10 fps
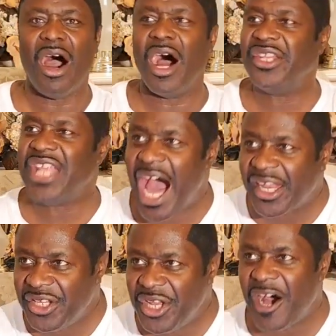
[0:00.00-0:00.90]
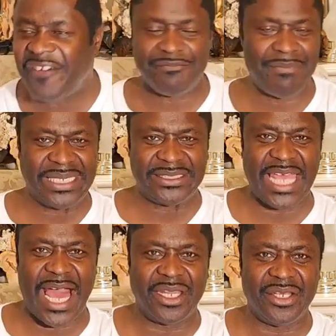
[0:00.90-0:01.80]
a not enough
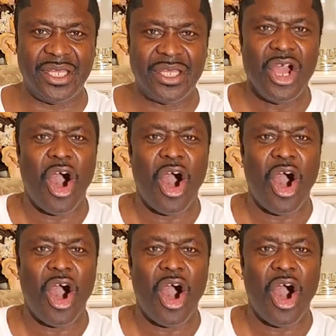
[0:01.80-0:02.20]
mentality,